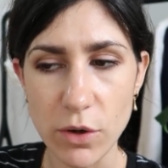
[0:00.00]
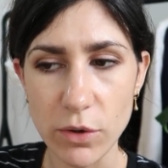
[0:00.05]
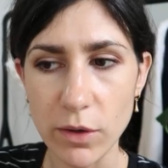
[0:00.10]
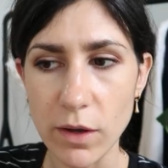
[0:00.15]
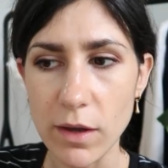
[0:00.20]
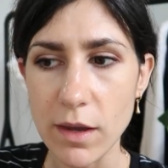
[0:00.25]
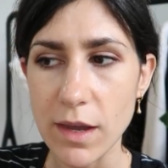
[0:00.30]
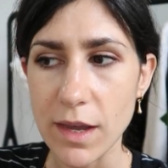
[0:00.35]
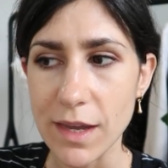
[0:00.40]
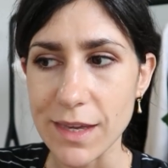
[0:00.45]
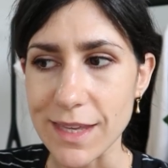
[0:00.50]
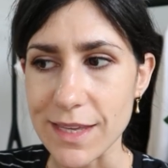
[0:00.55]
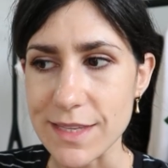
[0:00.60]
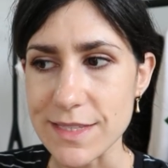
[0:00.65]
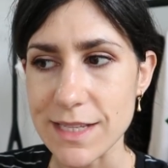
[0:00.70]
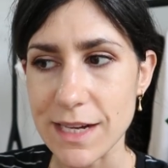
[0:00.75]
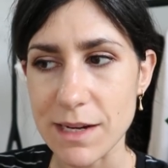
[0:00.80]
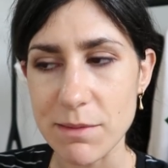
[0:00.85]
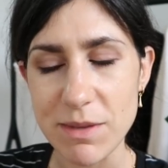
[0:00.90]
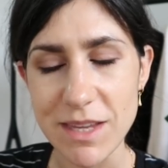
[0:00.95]
So yeah,
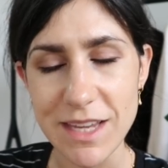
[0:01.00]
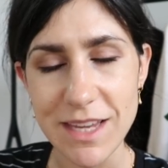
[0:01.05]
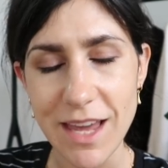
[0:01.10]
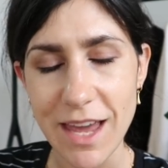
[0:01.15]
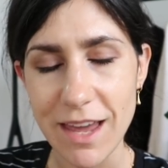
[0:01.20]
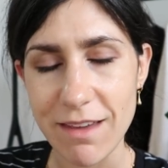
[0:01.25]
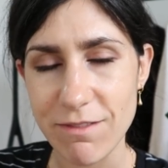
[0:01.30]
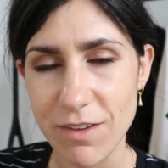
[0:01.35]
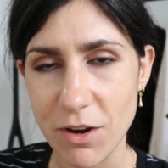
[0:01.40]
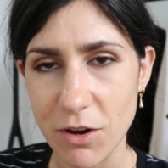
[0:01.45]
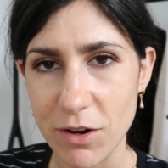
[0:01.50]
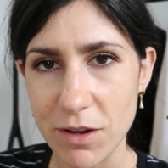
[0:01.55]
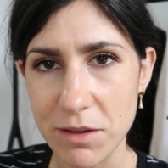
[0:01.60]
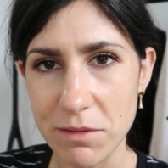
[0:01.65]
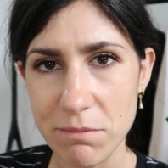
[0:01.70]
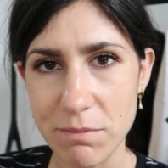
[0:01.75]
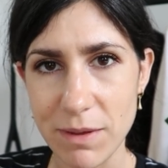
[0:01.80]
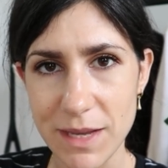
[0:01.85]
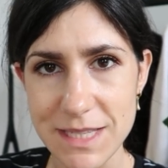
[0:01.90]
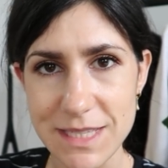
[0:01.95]
it's gonna be a
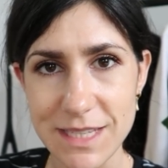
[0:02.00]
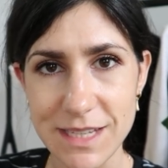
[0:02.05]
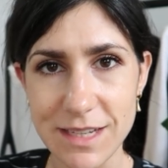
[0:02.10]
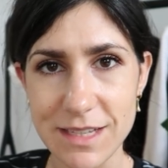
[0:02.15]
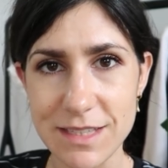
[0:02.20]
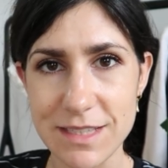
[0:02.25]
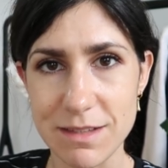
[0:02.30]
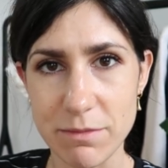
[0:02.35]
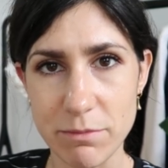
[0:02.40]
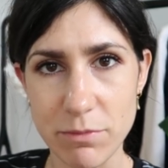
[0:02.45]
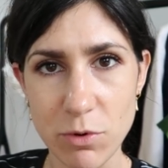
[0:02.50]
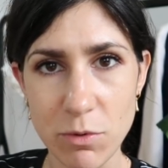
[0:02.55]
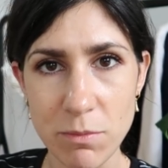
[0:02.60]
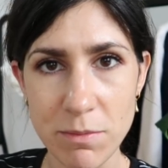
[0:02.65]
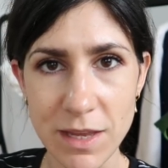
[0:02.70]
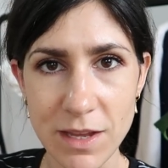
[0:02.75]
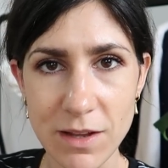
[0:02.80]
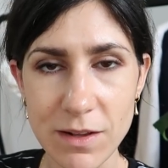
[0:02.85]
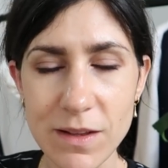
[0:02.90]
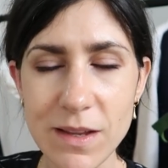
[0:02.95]
very basic, simple
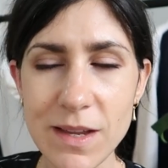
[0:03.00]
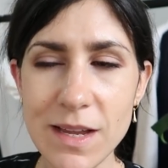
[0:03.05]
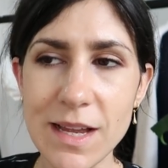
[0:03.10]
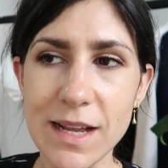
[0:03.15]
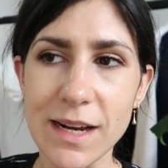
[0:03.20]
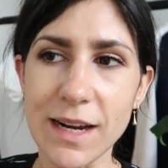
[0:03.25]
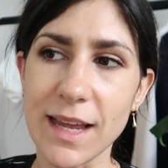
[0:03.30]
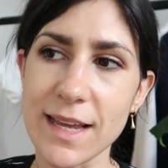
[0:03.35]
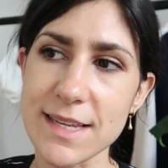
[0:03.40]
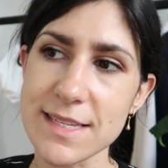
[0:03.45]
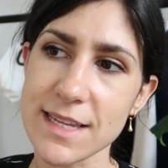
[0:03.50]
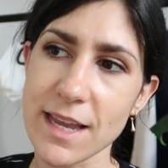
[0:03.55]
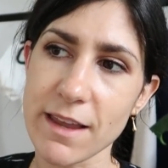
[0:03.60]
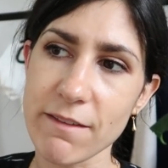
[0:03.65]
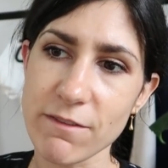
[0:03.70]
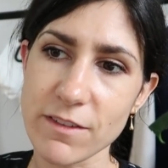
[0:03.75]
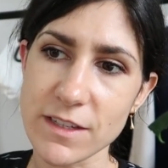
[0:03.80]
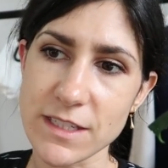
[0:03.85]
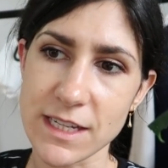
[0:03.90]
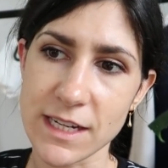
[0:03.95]
meal. Last
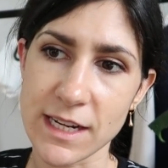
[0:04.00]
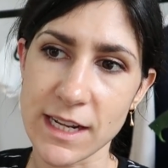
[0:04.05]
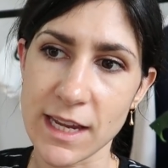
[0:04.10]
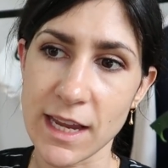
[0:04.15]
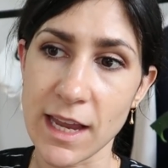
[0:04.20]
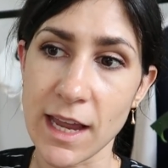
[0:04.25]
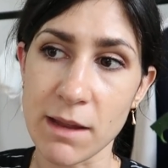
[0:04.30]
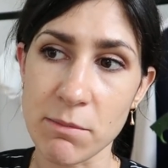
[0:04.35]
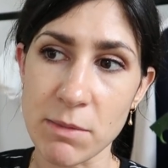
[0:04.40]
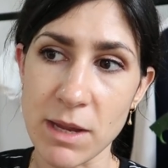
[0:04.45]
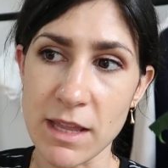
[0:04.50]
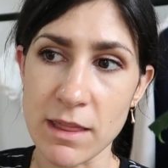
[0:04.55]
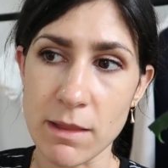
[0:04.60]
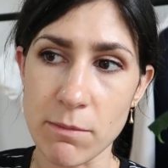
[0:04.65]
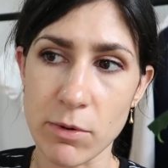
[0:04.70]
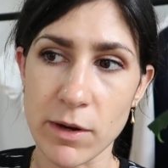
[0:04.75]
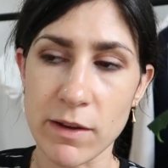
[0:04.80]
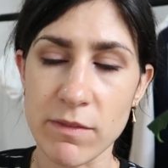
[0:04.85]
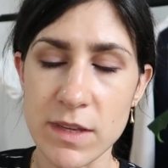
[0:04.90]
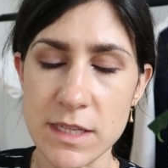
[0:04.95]
night for dinner, and the
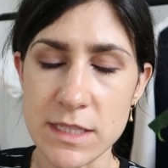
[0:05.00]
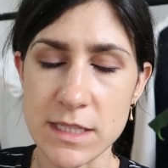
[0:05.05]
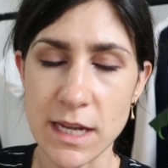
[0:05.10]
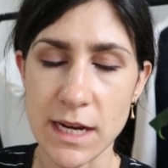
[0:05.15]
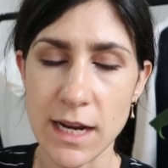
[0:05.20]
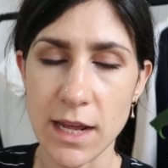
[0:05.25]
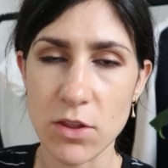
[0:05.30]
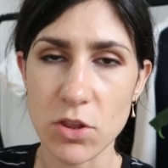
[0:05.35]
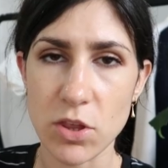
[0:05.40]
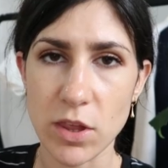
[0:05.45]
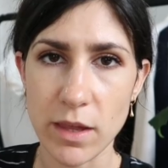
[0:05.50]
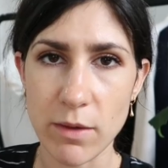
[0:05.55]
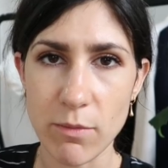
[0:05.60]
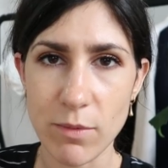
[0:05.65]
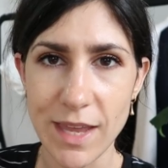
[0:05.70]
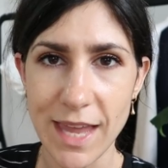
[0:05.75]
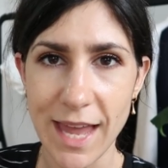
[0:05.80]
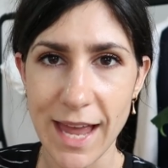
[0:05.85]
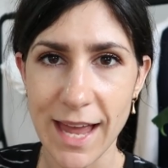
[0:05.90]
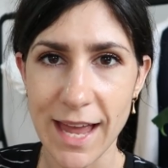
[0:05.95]
previous night actually,
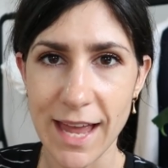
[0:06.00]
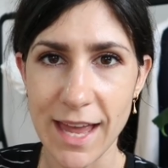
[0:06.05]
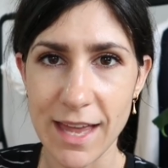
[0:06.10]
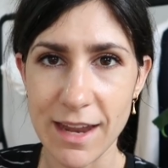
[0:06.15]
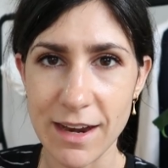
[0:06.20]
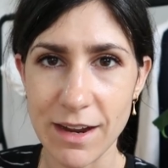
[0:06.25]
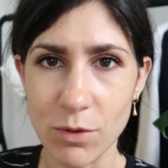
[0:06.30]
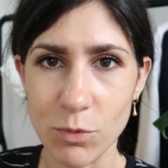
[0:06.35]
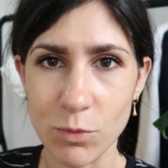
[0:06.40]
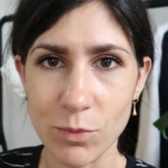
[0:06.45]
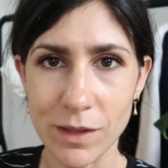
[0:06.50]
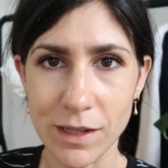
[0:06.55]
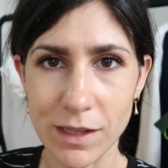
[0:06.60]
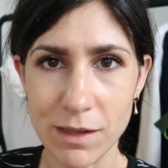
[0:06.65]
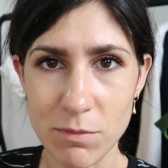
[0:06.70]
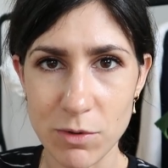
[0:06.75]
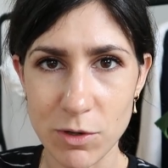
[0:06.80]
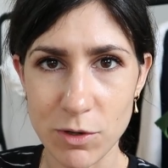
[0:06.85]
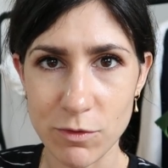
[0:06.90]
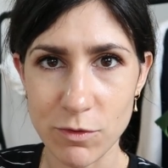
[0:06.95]
we had a
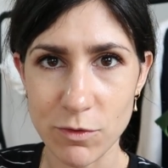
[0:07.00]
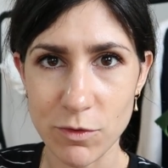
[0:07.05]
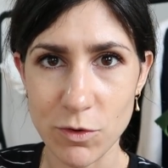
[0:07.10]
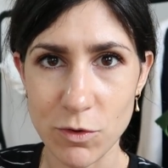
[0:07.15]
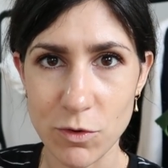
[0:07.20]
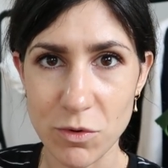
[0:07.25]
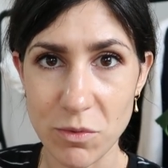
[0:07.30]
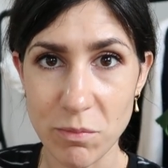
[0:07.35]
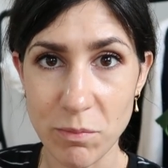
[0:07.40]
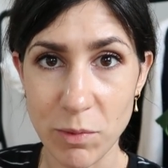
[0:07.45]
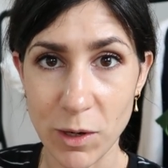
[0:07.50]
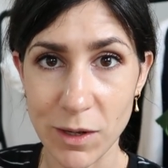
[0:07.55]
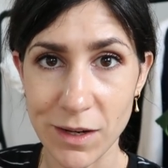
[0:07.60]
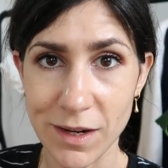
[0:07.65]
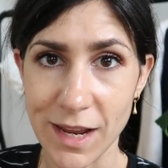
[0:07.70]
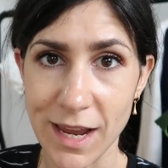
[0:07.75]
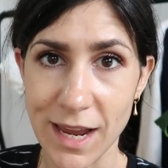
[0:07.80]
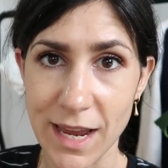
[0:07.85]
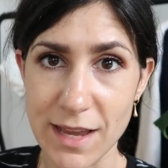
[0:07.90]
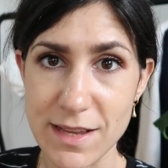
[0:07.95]
really beautiful
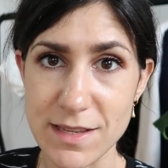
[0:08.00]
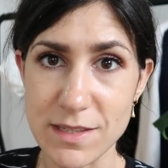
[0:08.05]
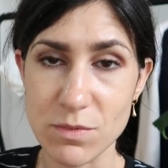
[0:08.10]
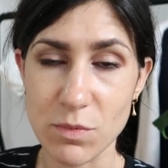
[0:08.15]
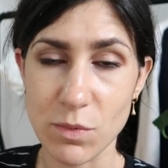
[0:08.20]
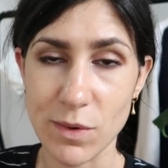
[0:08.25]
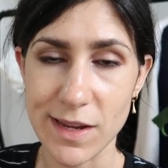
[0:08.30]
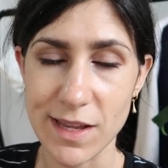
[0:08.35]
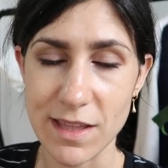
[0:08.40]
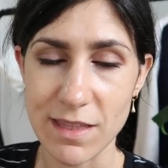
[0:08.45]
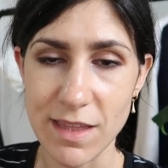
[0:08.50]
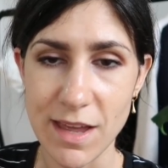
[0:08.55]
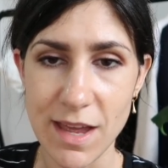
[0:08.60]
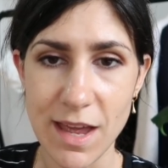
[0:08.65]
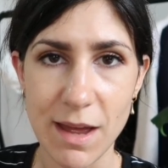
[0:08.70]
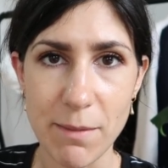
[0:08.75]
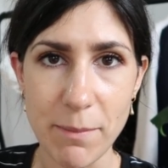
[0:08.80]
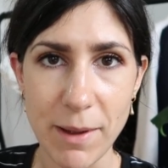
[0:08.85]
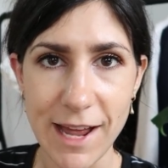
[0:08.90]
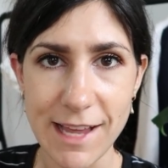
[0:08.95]
bolognese with
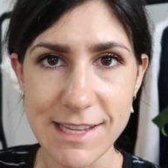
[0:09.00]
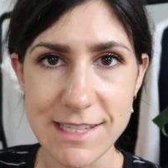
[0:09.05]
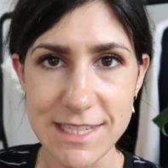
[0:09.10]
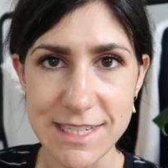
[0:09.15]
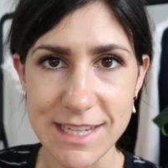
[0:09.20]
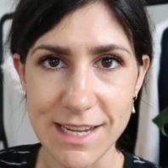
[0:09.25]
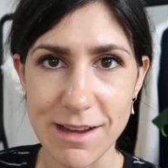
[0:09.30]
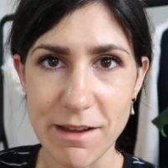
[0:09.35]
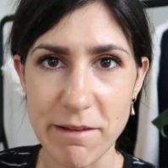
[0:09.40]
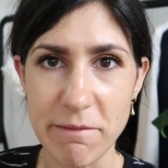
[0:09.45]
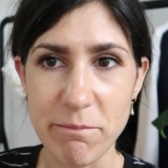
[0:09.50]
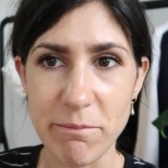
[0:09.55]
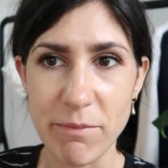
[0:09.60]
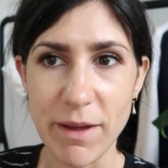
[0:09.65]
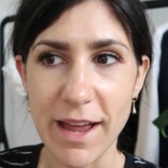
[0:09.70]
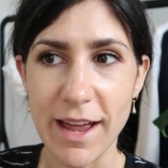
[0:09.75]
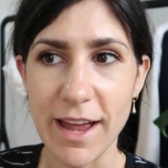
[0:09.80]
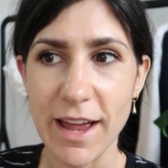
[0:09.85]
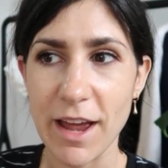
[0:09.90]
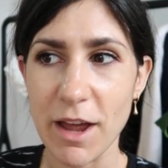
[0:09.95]
pasta,
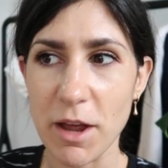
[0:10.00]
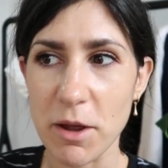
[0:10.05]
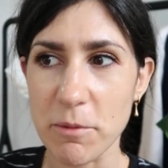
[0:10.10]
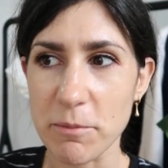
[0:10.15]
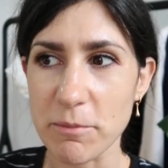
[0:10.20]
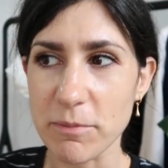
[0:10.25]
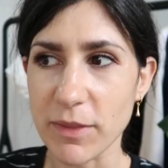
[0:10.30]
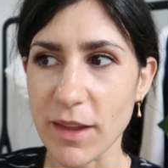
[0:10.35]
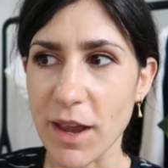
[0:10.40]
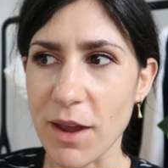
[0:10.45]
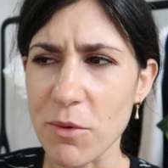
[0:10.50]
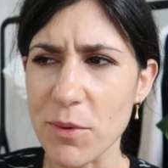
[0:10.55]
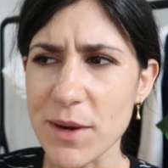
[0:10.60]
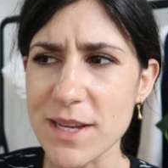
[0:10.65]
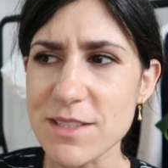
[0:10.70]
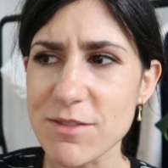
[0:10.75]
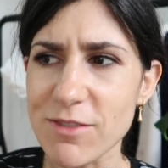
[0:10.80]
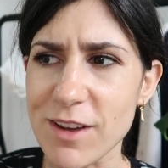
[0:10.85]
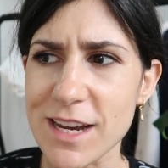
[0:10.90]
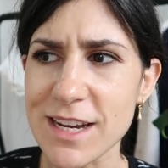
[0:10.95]
but I
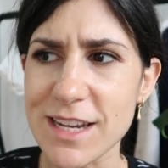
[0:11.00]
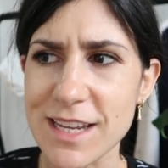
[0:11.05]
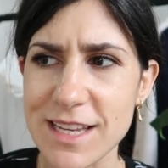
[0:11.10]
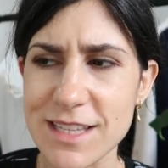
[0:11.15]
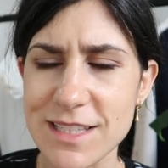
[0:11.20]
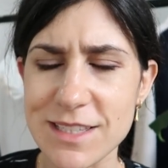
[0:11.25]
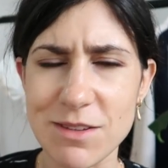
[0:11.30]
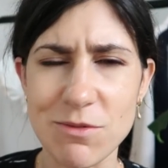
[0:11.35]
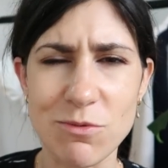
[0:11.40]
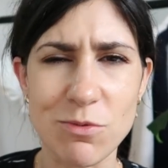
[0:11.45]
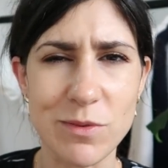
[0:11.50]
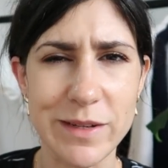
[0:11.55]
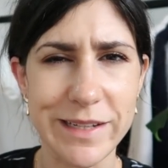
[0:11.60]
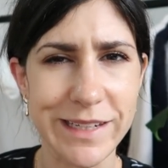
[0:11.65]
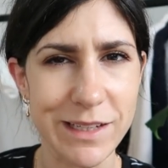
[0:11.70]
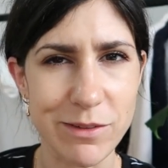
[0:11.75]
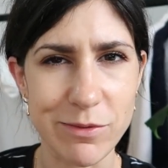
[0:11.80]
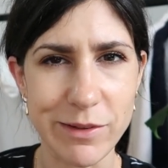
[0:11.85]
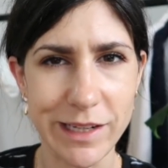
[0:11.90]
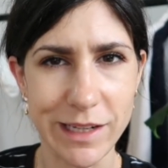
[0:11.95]
always find it's
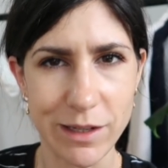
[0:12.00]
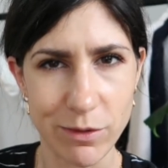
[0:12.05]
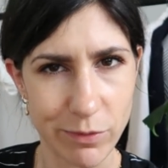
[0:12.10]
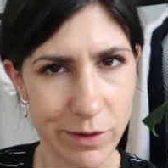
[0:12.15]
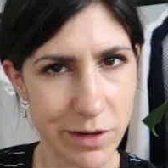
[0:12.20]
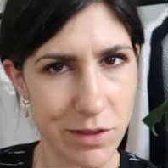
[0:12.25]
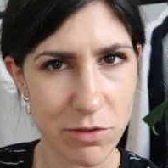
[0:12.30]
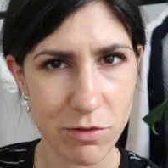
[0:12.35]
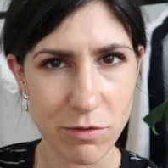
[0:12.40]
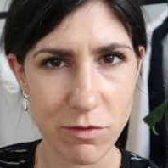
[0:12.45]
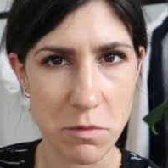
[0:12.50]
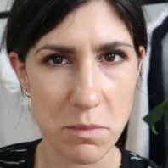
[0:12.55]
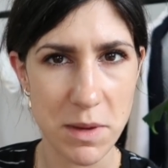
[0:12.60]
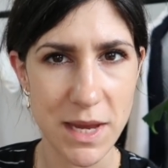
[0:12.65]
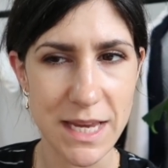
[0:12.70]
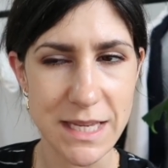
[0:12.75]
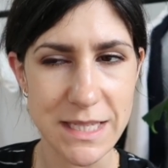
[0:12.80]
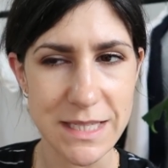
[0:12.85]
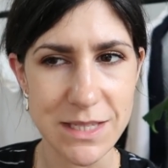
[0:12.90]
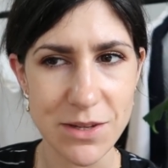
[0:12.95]
really, really rich for
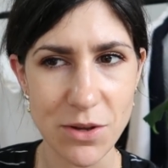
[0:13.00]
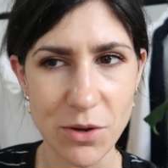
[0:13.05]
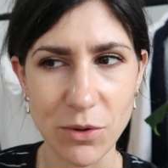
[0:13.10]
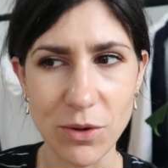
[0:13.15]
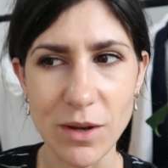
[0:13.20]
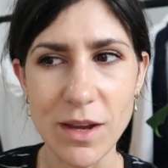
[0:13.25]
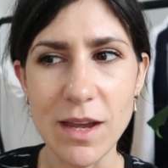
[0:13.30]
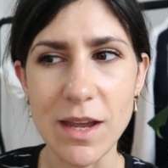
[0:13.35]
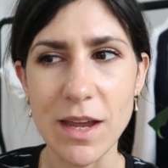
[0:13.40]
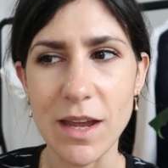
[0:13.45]
me, so